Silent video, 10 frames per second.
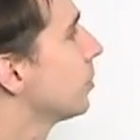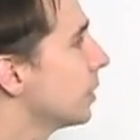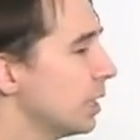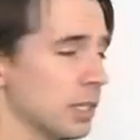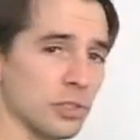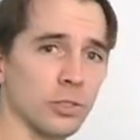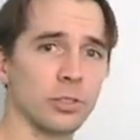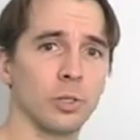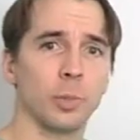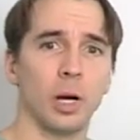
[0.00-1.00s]
the answer
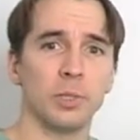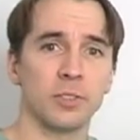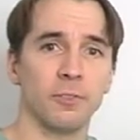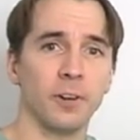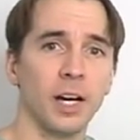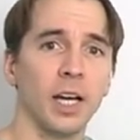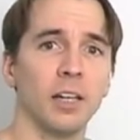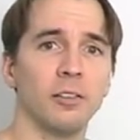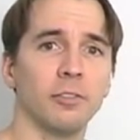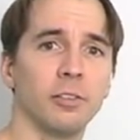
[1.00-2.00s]
to the problem is 5.
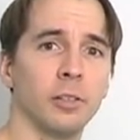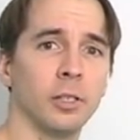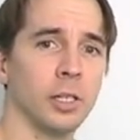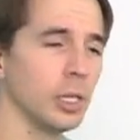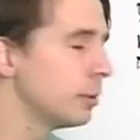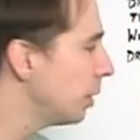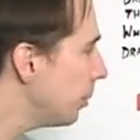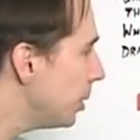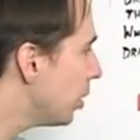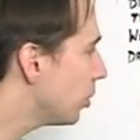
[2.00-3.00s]
Maybe
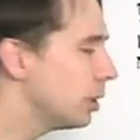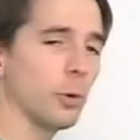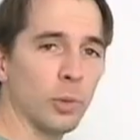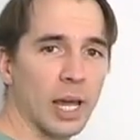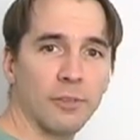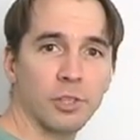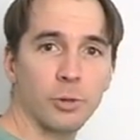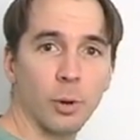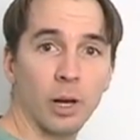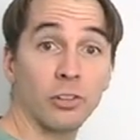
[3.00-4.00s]
the only number we have to
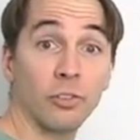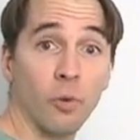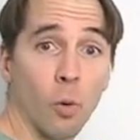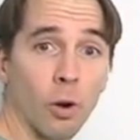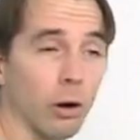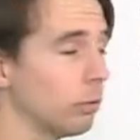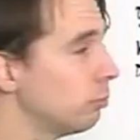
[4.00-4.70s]
throw out is 4.